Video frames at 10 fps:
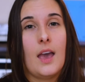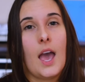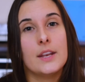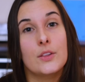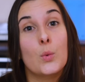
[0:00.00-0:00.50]

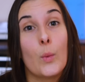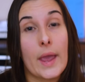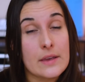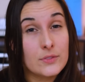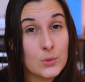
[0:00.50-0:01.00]
Another
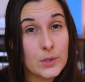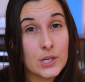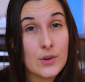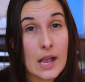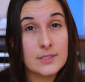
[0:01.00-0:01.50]
way of doing
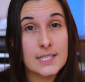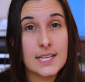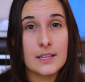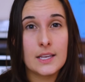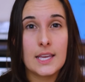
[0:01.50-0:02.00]

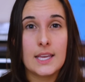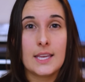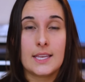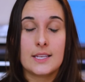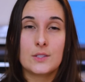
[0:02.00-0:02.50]
grounding
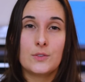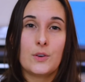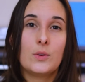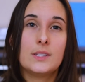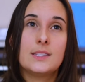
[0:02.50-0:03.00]
is
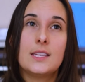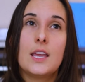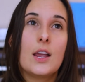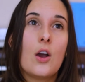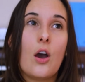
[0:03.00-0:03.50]

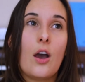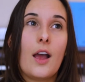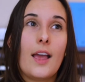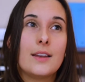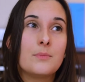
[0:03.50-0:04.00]
focusing
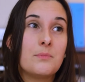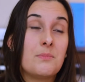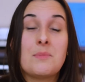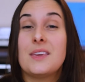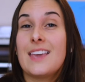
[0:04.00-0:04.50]
on
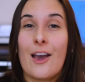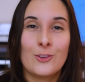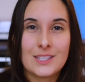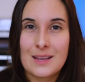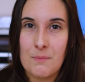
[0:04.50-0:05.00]
maybe
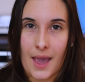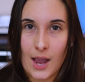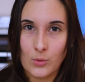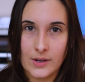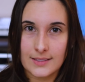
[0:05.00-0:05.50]
counting
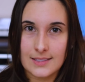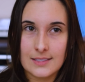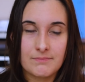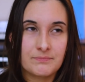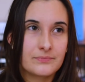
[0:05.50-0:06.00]
backwards
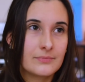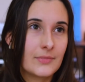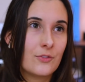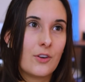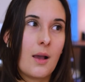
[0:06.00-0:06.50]

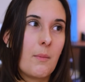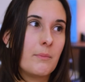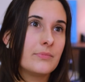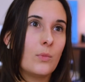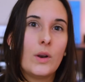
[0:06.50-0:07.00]

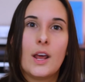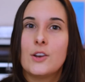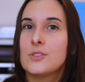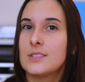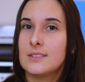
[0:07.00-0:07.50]
from
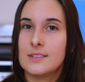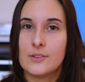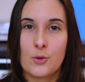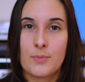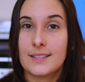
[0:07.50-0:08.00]
100 to
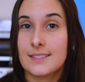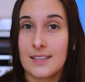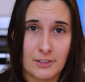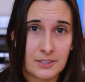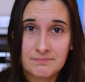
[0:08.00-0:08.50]
0 by
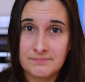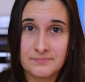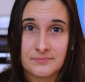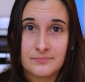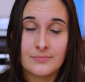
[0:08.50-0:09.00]
7.
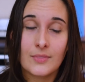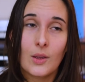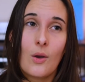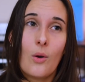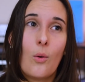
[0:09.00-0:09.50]

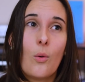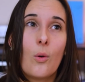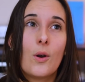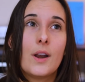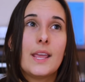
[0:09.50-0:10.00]

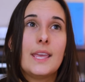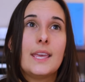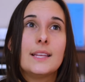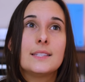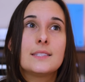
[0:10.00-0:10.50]
Or
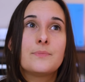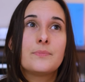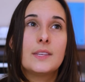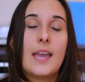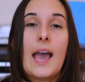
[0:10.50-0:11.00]
it's
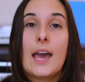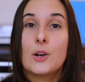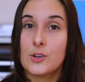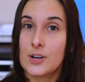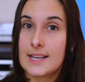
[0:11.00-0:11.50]

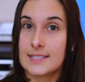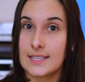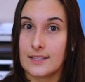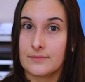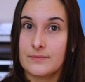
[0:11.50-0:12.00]

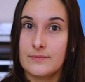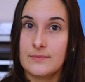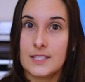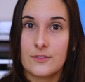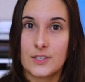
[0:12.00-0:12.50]
categorizing
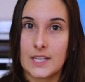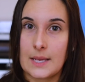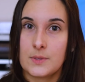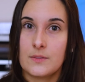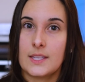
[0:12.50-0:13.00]
different
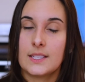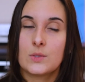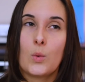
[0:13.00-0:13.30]
types of things.